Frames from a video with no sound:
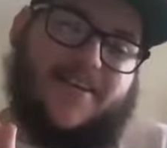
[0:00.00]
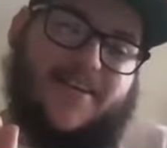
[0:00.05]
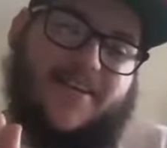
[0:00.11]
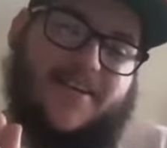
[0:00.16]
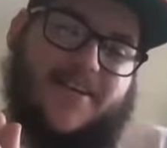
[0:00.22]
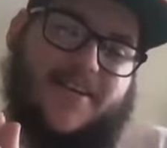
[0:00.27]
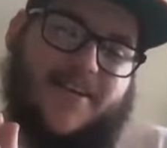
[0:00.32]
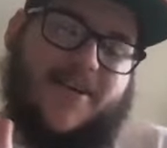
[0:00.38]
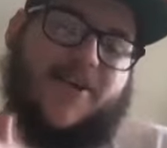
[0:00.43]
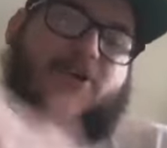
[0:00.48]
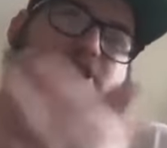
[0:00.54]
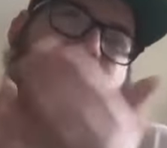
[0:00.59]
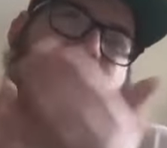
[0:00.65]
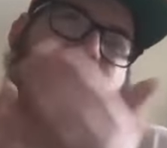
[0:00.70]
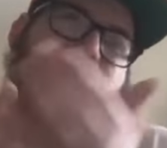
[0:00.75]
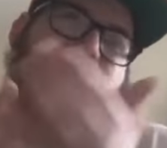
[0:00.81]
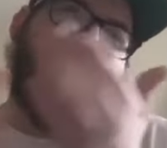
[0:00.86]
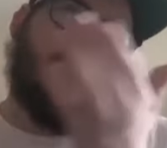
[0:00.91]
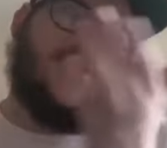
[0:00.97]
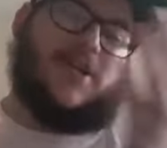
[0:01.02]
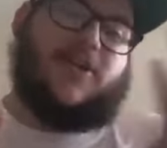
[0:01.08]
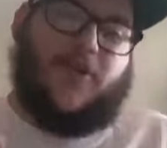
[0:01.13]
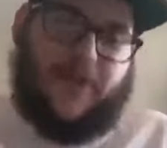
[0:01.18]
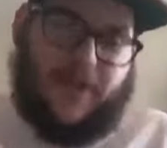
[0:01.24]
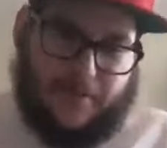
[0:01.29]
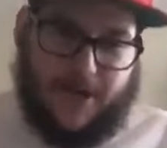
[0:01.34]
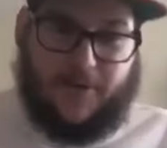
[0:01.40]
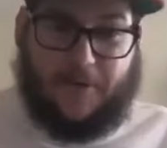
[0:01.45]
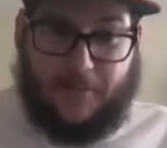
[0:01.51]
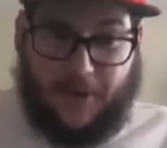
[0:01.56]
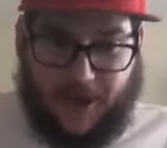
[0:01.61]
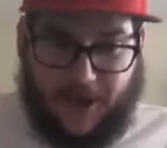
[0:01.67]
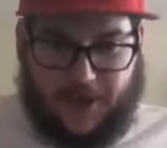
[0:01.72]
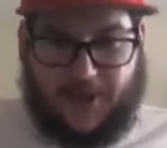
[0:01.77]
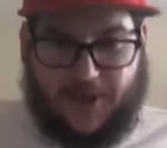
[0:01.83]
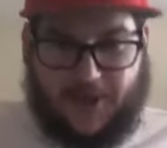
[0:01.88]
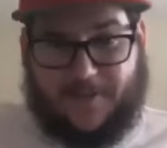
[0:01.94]
he also has a clothing brand
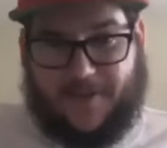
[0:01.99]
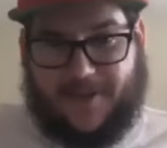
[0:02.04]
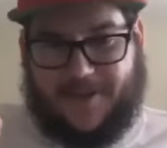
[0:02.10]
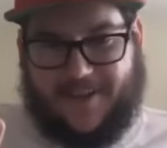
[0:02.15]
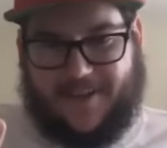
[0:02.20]
with Mark Cuban.